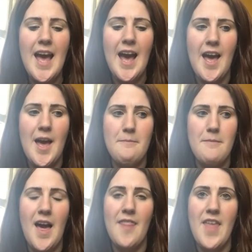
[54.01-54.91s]
And
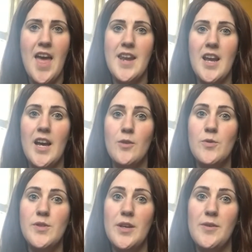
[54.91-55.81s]
then I
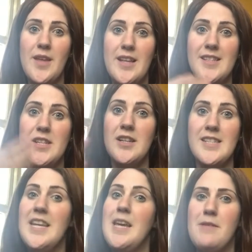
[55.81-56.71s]
also then
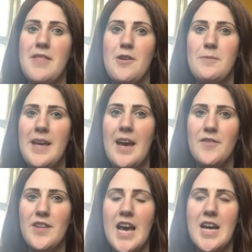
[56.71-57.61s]
started chemotherapy
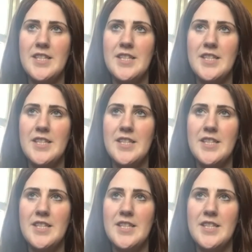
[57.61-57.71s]
after that.